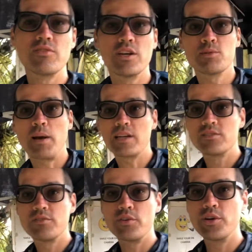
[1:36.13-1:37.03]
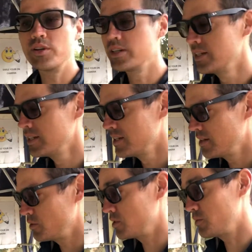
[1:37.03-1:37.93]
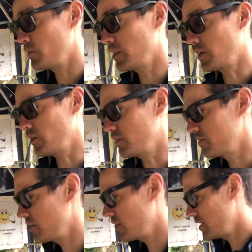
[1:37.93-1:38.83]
fresh passion fruit. Yeah. Which is really good. Today we're